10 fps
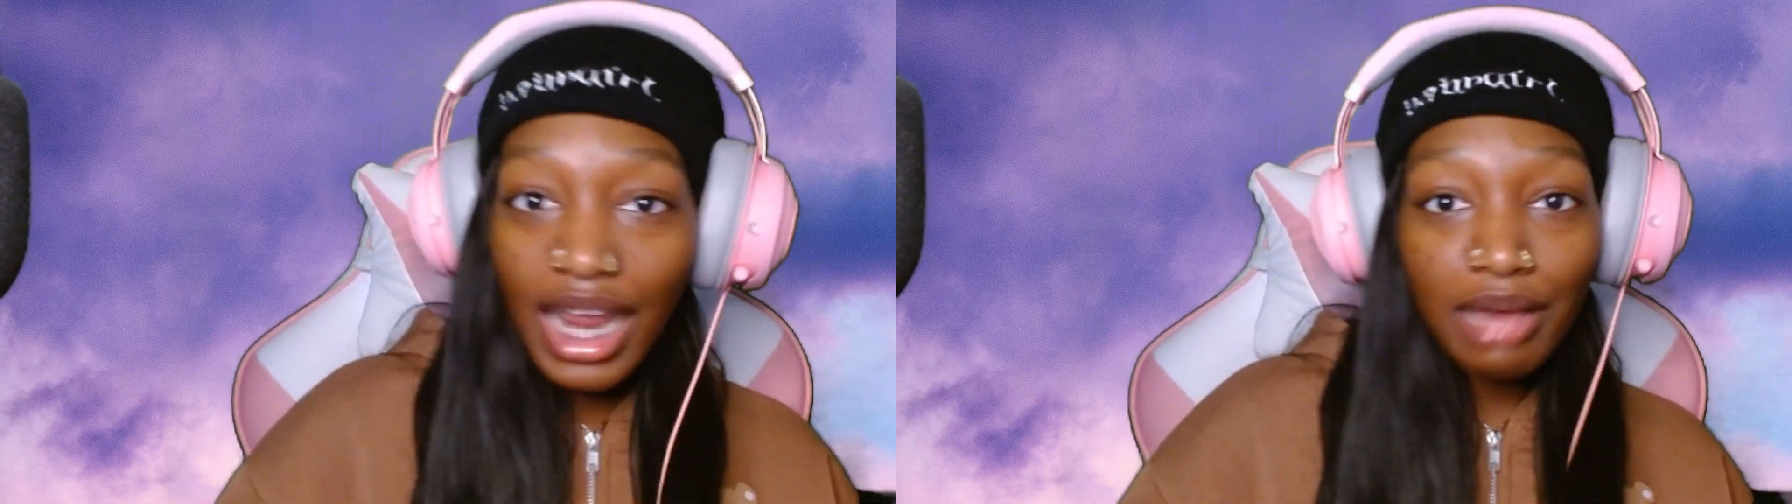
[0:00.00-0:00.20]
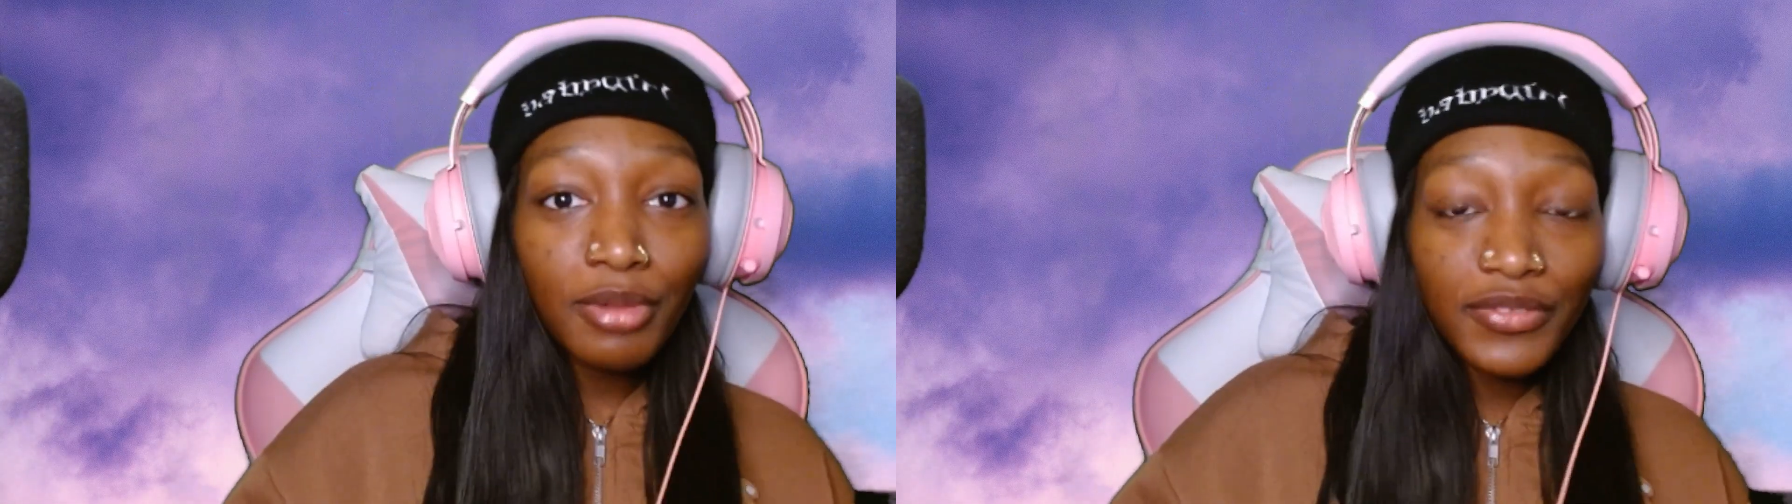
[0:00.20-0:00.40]

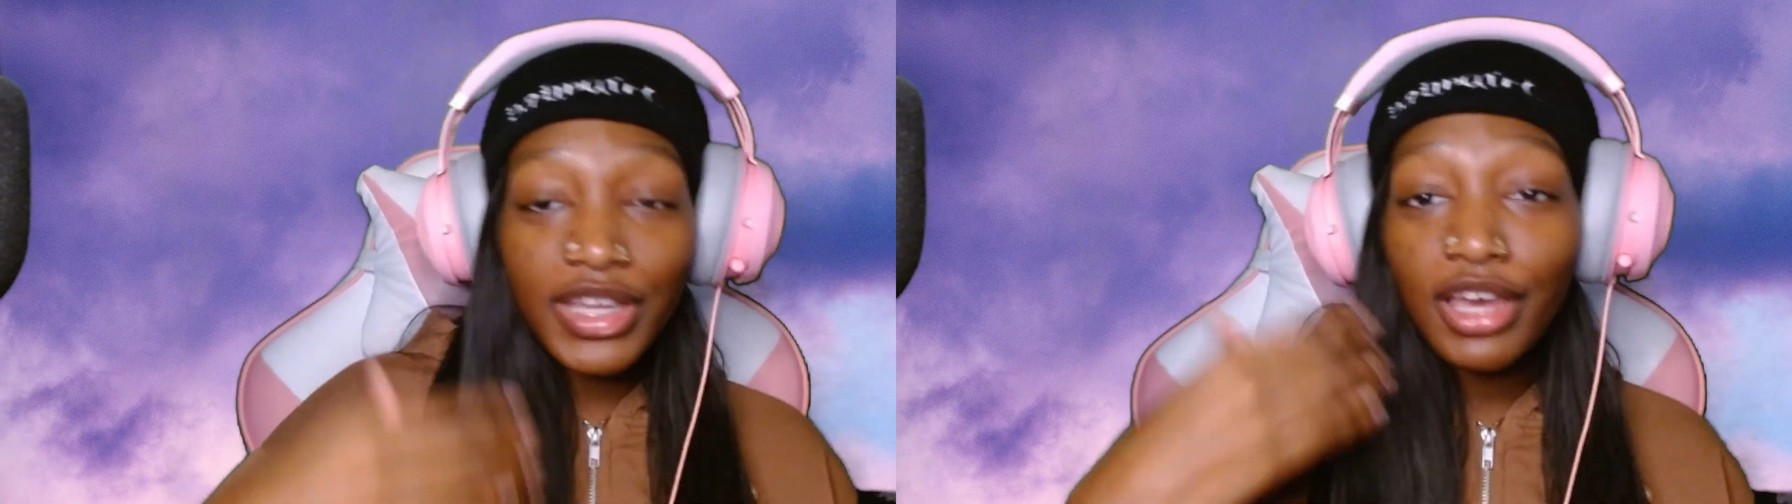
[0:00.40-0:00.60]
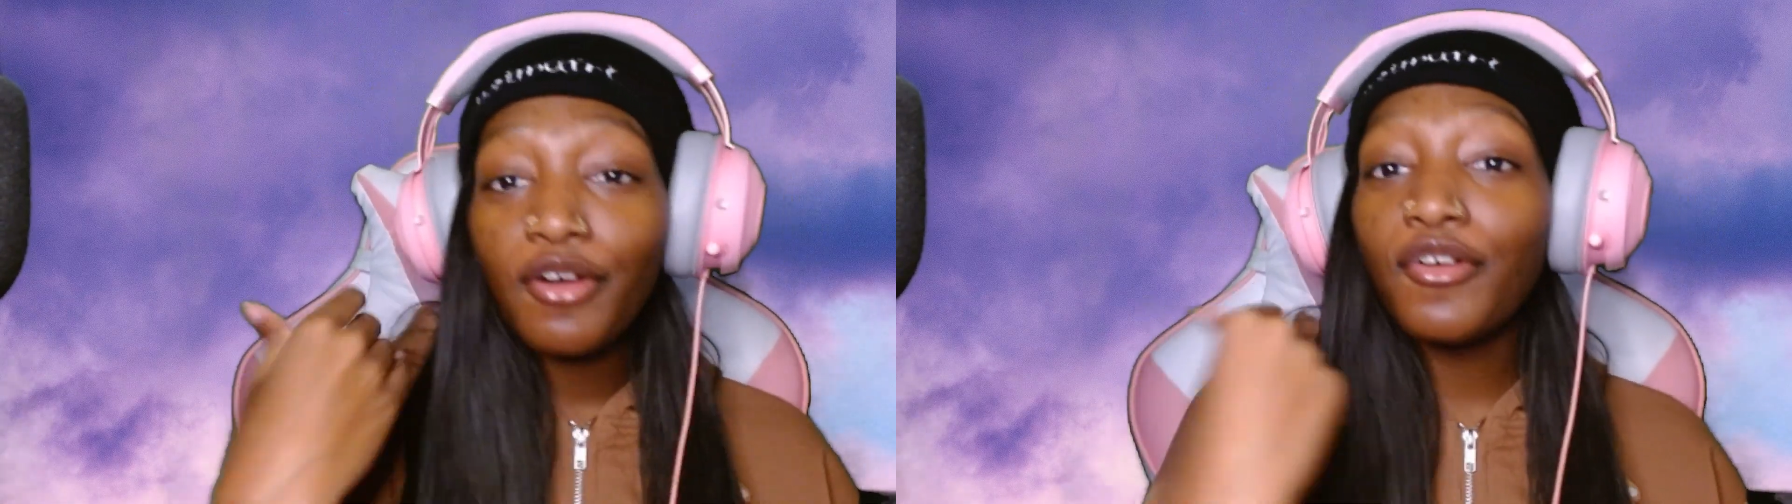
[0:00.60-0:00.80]
that
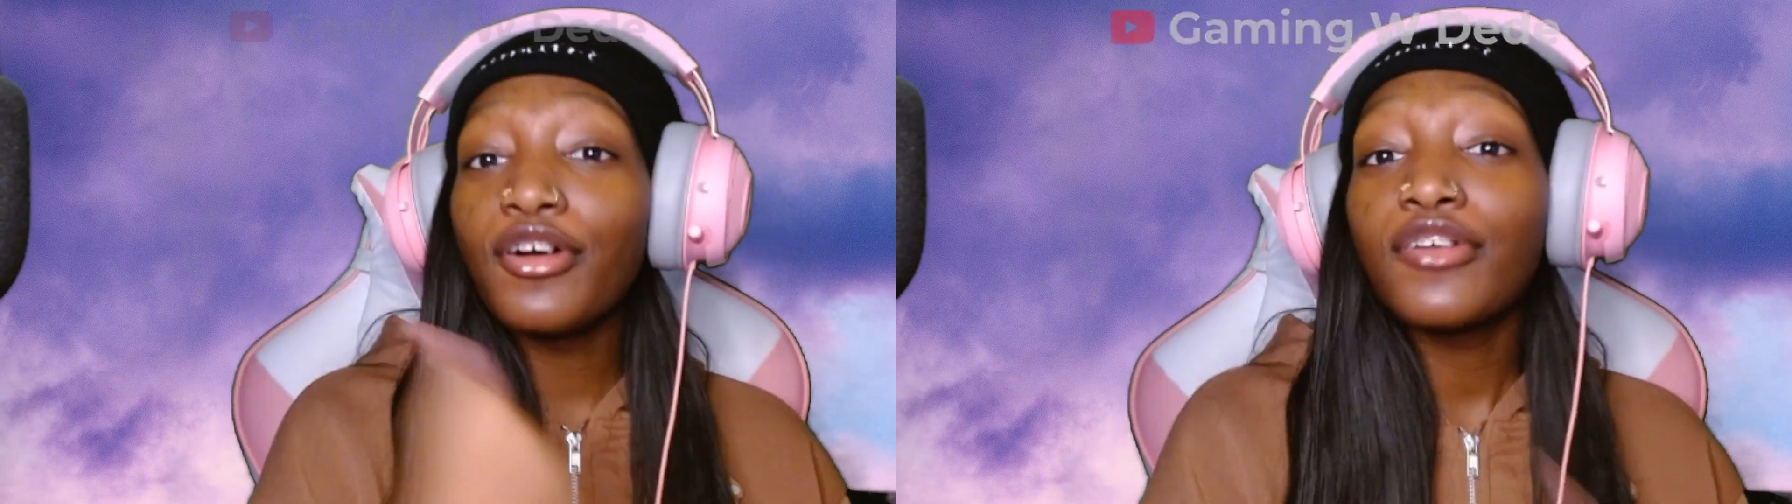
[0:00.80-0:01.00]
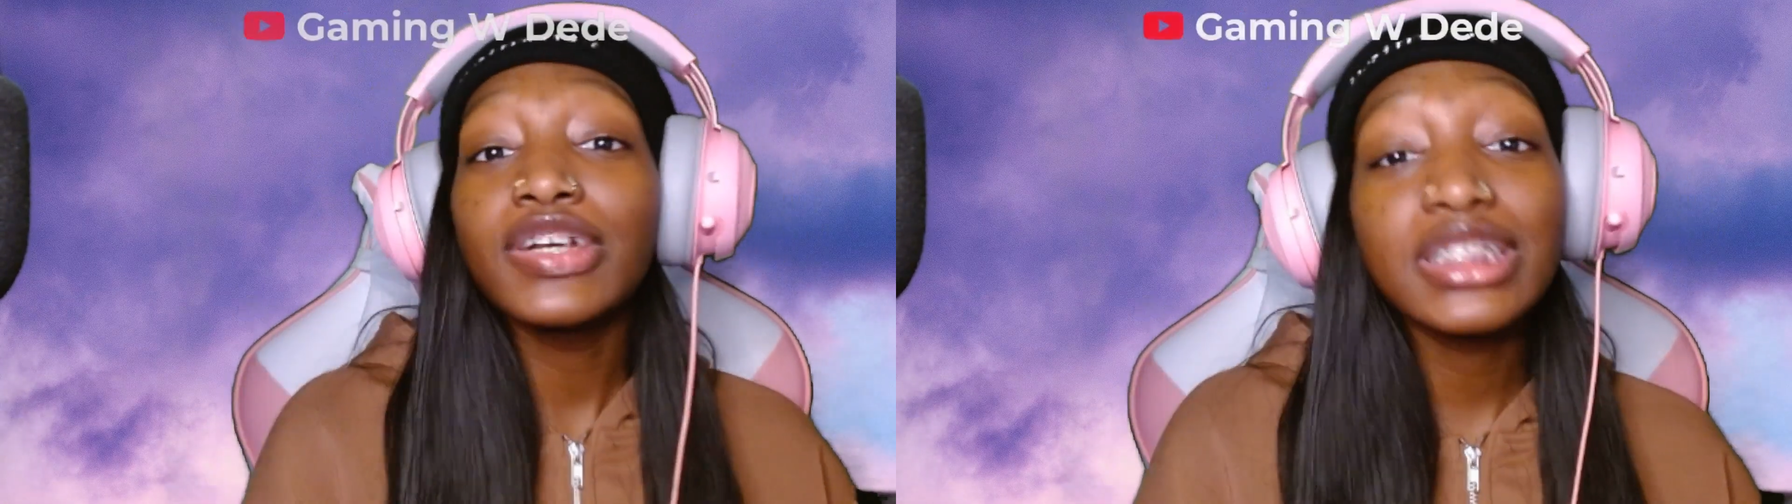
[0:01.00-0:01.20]
movie
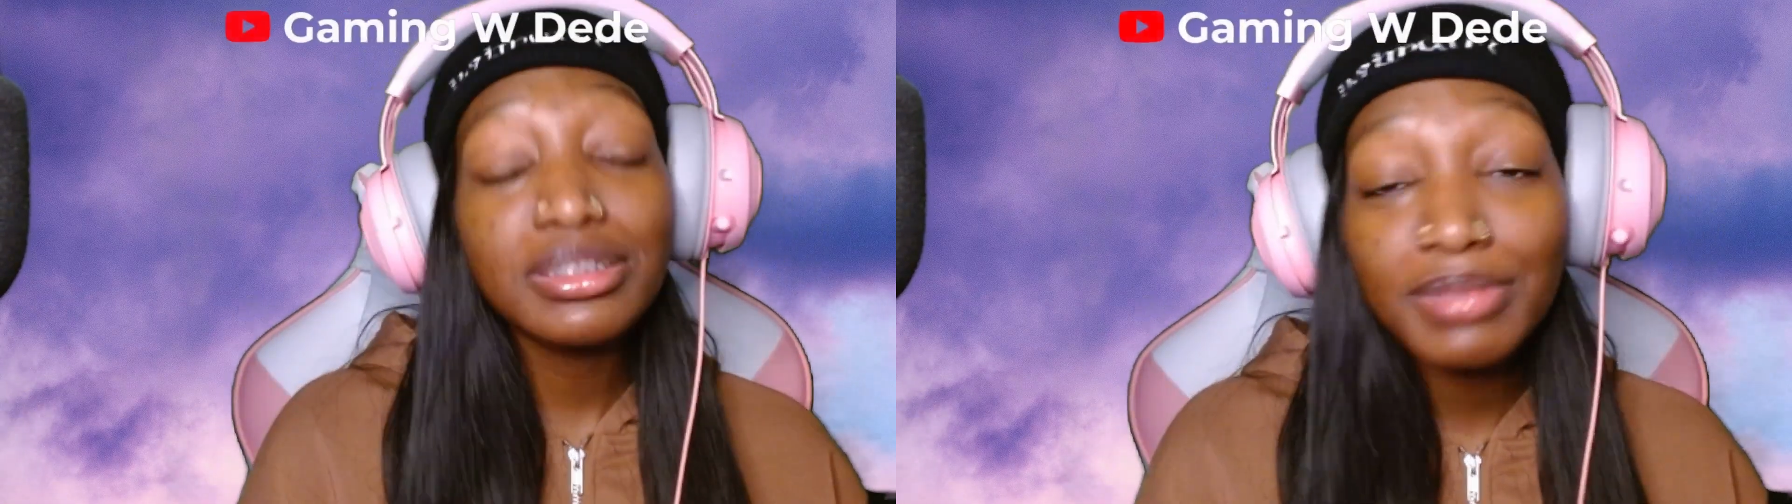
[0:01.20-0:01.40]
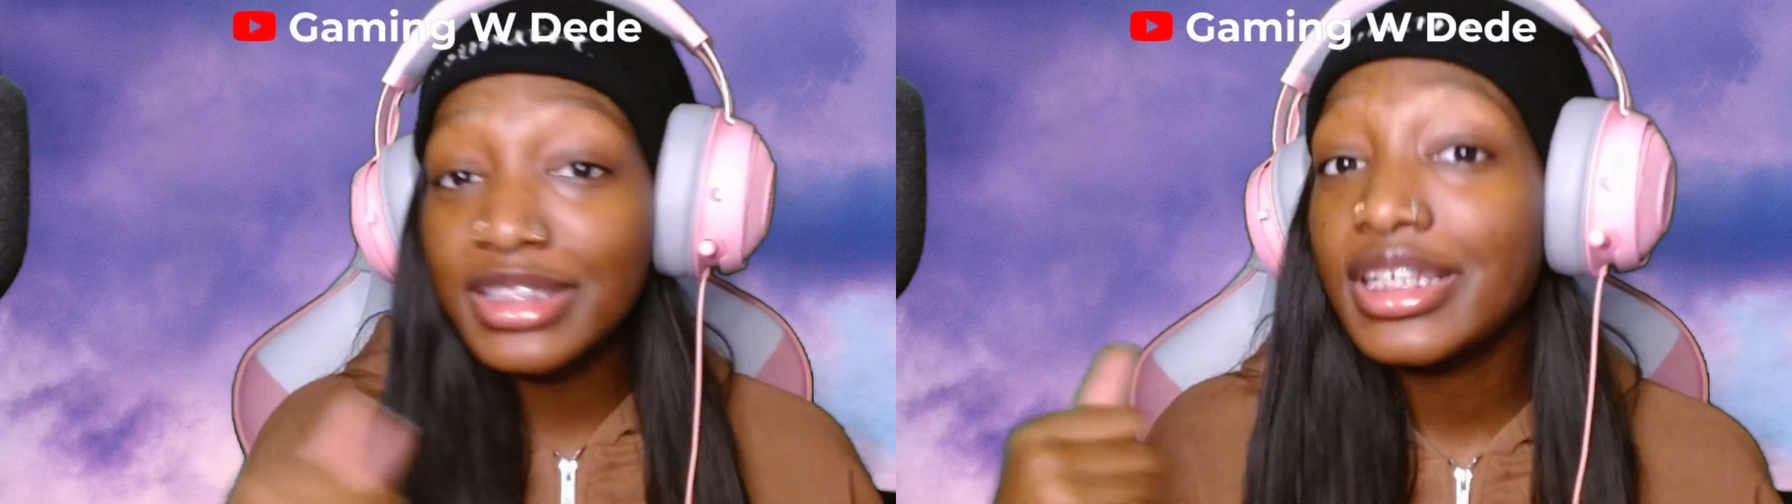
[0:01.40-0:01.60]
on
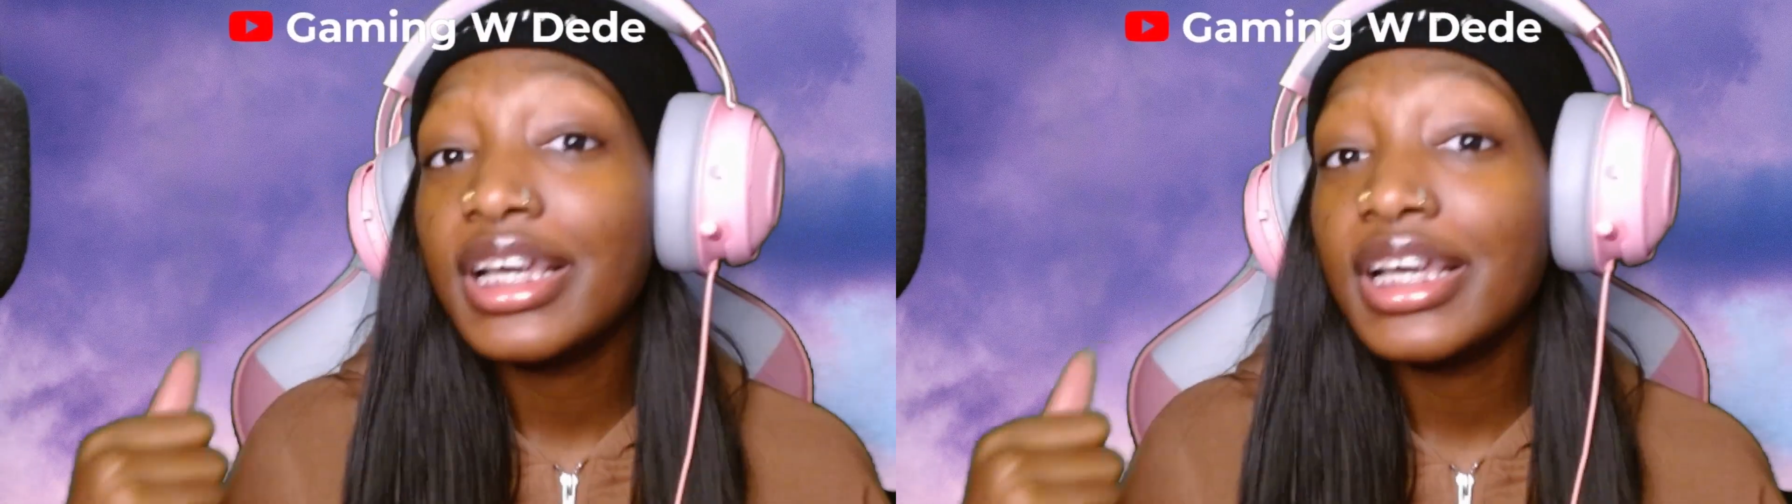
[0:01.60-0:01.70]
Christmas